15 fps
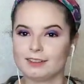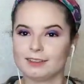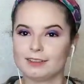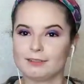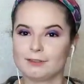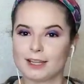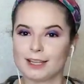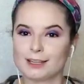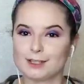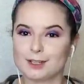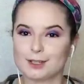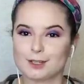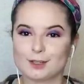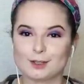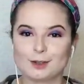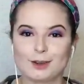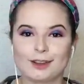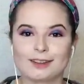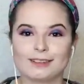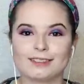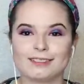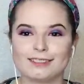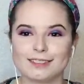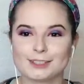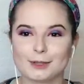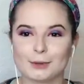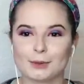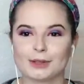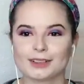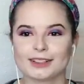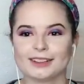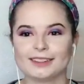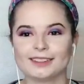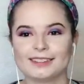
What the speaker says: vacation's just gone so quickly.